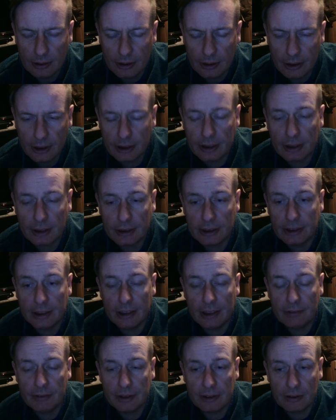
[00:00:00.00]
He got the
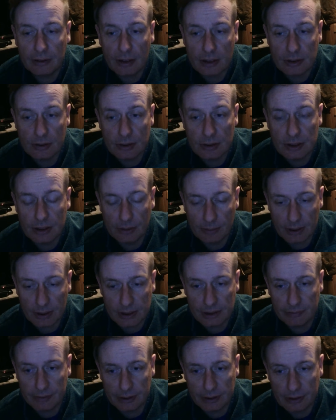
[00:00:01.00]
Navy Cross. Oh, so it
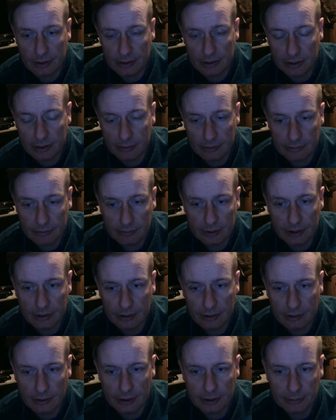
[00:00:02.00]
wasn't the
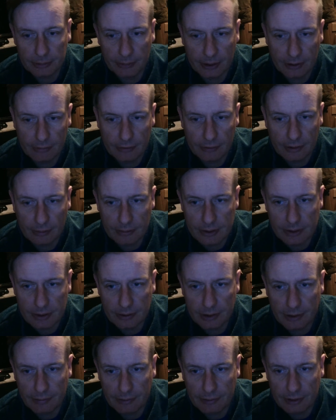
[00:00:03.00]
Congressional Medal of Honor. It was the
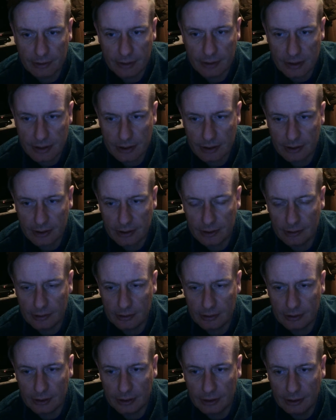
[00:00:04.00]
Navy Cross he got. Oh,
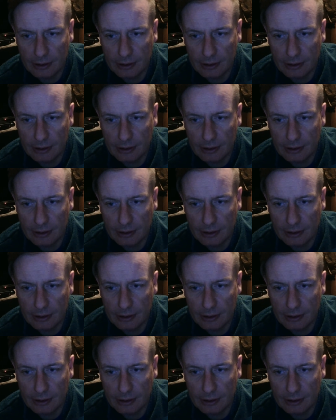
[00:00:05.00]
okay.